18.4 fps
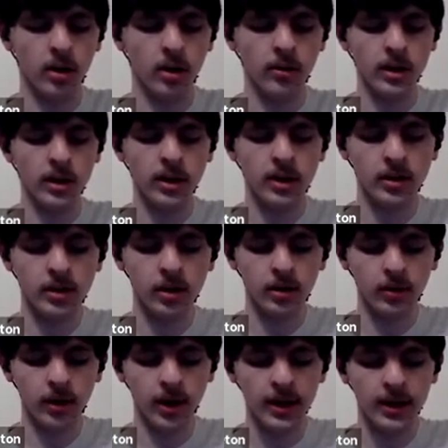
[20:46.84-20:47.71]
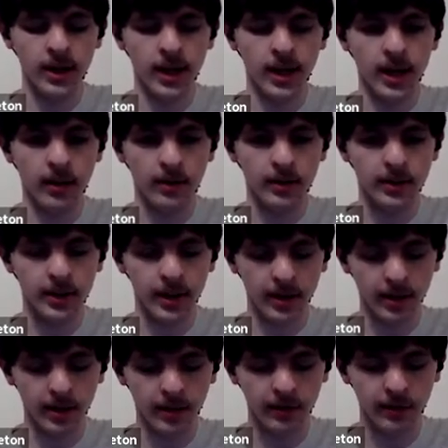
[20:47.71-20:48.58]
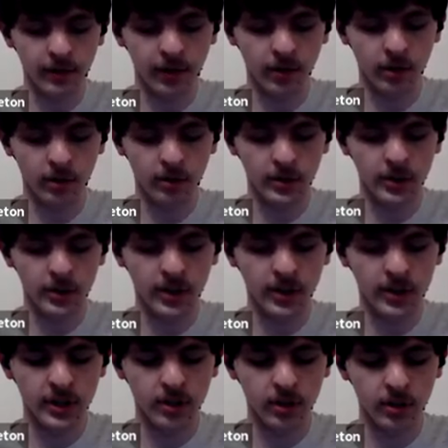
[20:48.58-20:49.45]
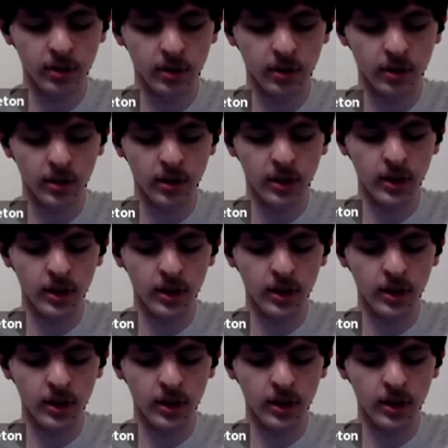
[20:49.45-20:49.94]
All you need to know right now is that a photoresistor